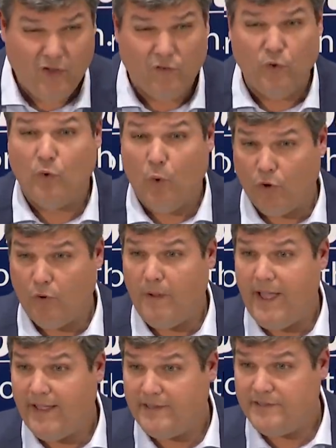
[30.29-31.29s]
Two
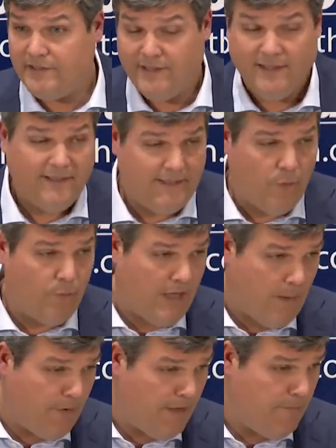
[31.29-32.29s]
quarterbacks that will
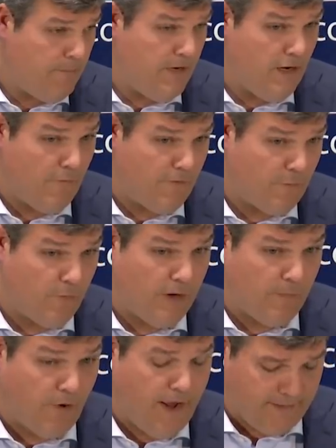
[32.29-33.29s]
be able to be here for
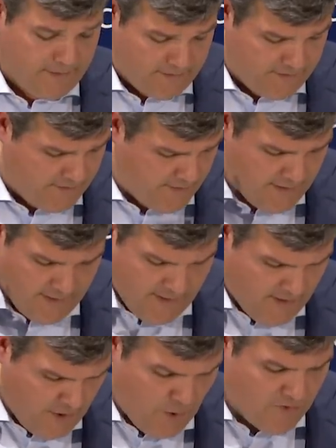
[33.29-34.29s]
spring practice.
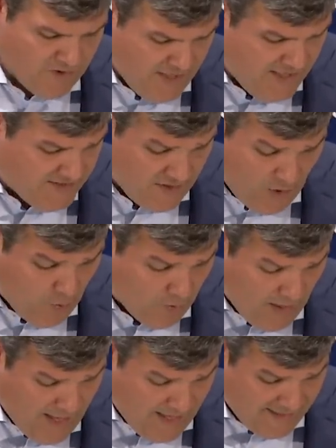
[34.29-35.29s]
Huge needs in the
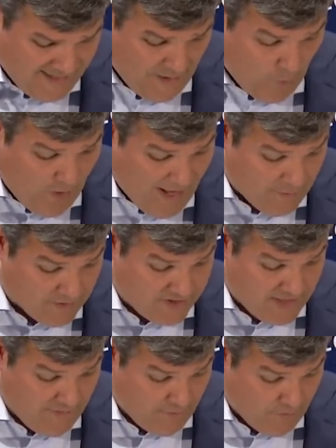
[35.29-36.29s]
O-line and at wide
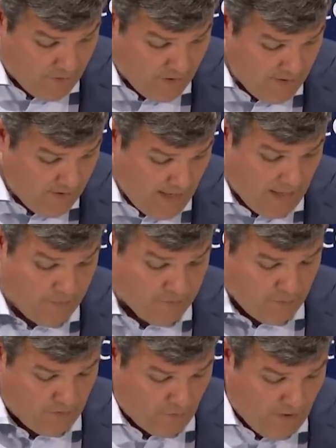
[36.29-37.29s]
receiver, able
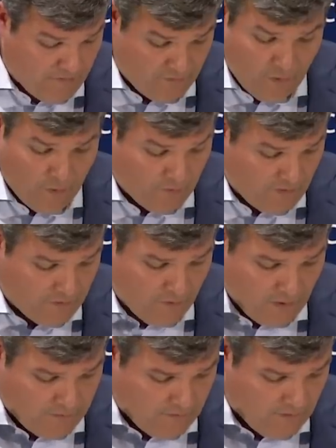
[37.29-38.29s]
to address those. I
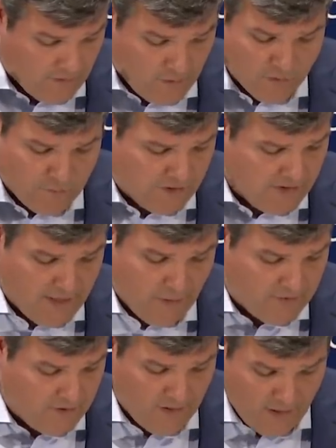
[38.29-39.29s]
thought Coach
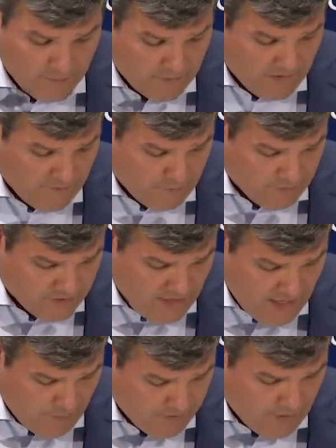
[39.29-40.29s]
McNeil did an unbelievable
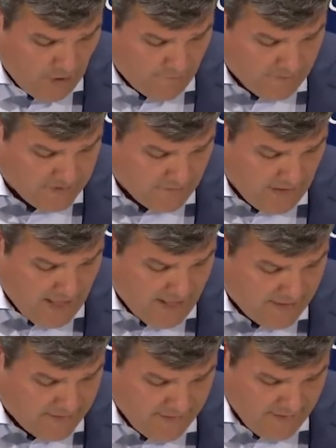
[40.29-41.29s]
job with the offensive
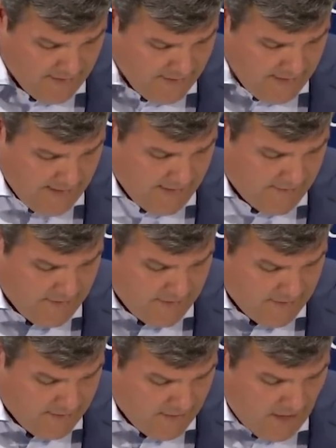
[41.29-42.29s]
line. And
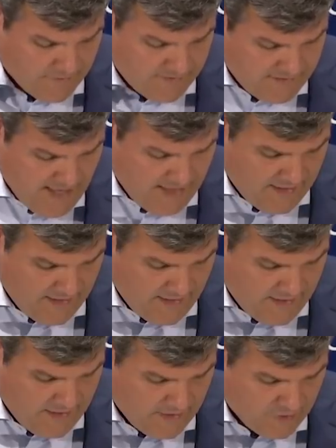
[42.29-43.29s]
then I was signing
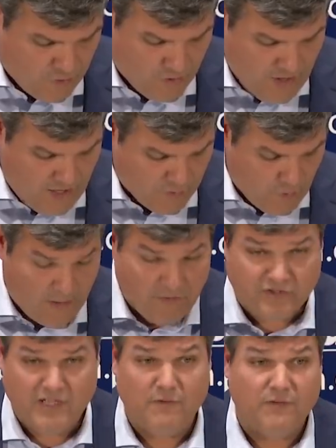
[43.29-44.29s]
a junior college wide
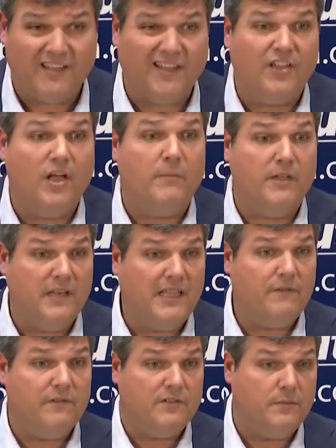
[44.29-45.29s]
receiver that could come in and
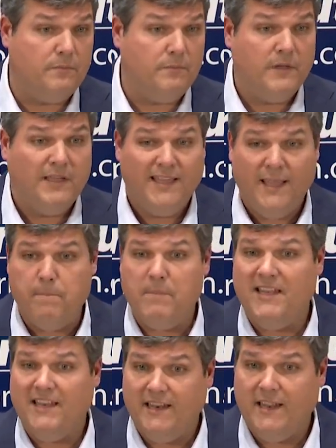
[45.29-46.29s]
give us some
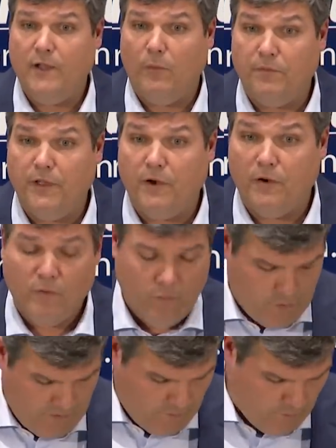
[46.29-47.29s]
immediate help there
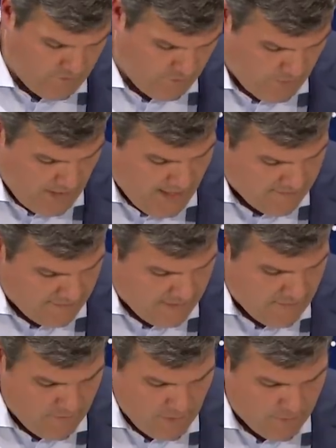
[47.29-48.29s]
with some guys
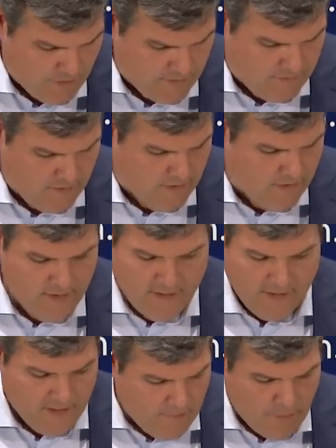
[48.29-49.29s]
leaving. But
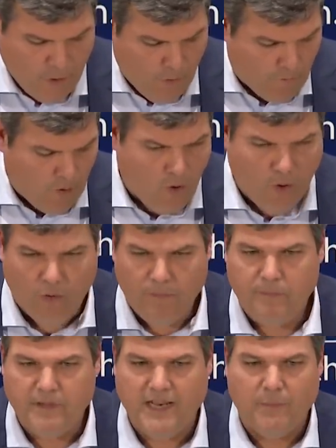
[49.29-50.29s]

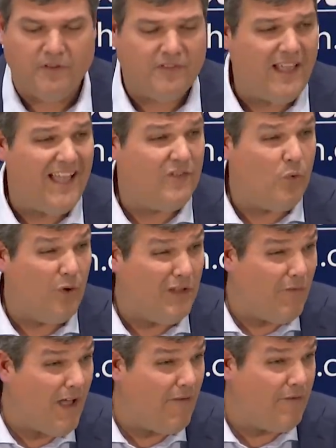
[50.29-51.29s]
overall, being able to sign
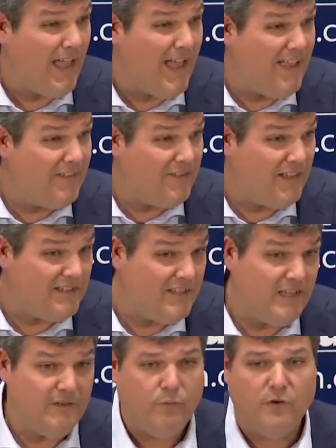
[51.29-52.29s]
25 guys,
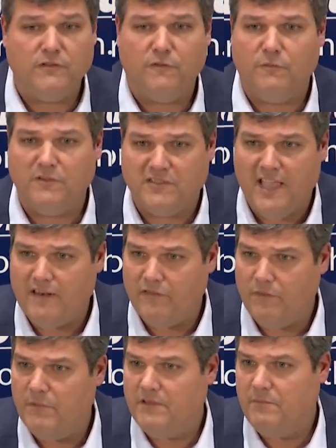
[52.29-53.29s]
16 of which are from the state
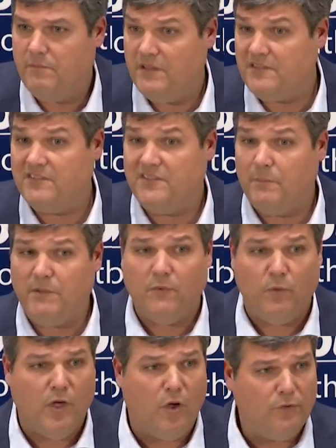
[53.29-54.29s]
of Mississippi.
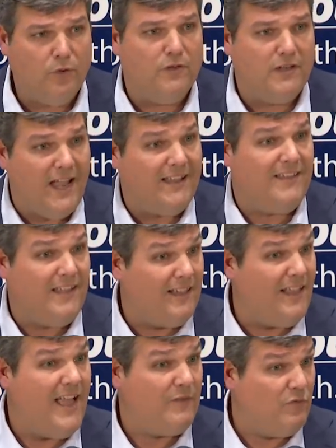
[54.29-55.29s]
We all knew the 19
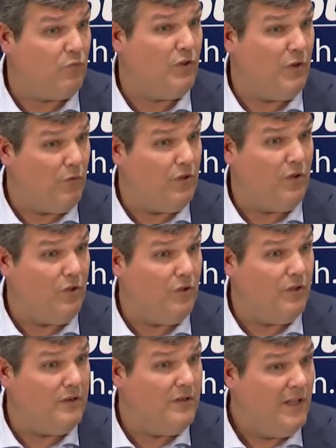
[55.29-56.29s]
class was really, really
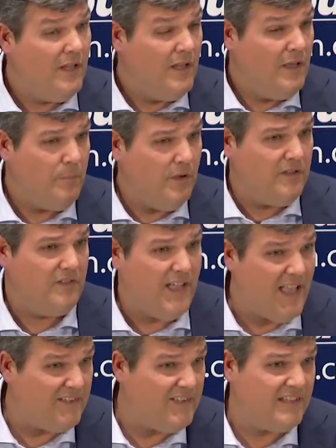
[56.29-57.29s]
good. But to
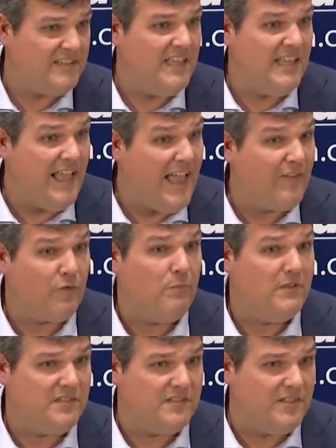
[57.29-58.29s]
sign 16 guys from
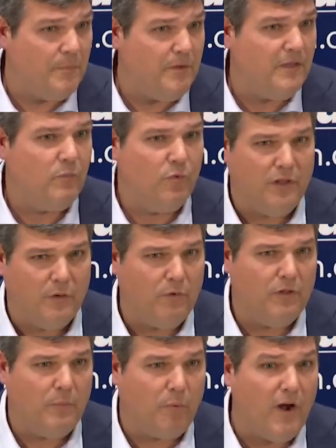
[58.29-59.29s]
Mississippi, really,
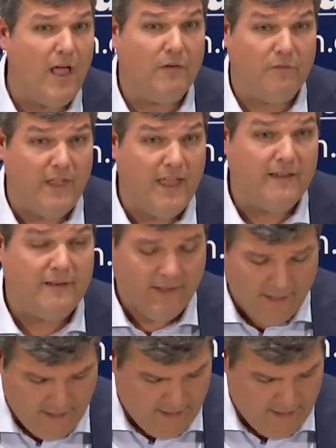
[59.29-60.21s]
really proud of that.